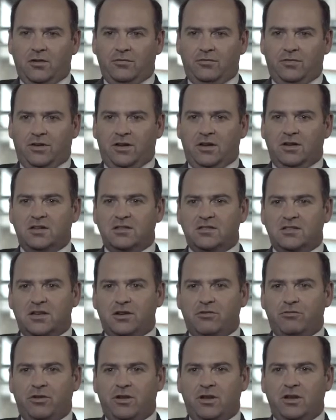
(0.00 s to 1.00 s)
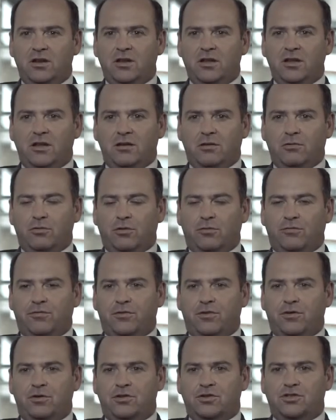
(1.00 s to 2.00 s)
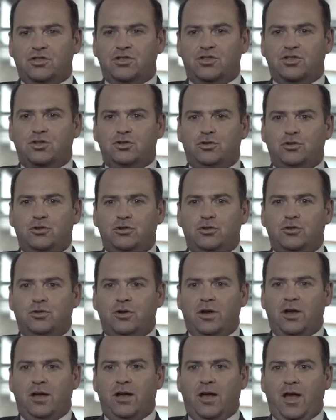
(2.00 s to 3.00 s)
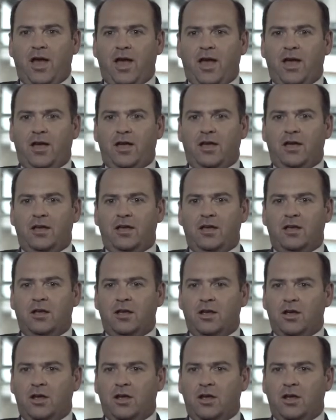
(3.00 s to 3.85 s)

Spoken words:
Fidelity really refers to a